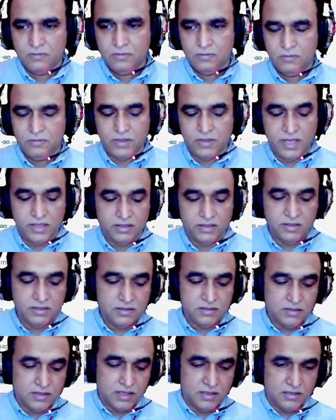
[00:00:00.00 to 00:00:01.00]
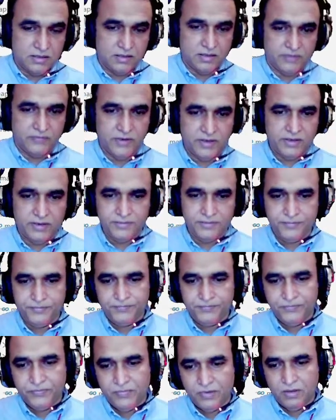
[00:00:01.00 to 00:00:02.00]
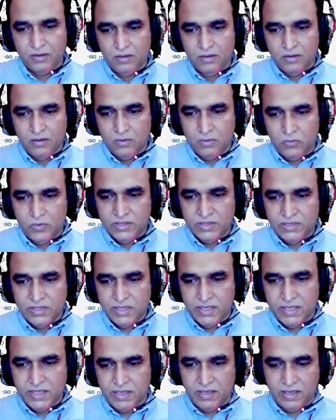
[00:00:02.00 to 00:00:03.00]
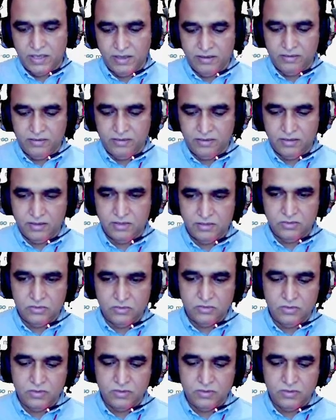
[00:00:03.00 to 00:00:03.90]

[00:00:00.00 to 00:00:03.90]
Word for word: like this I save it once again I run this code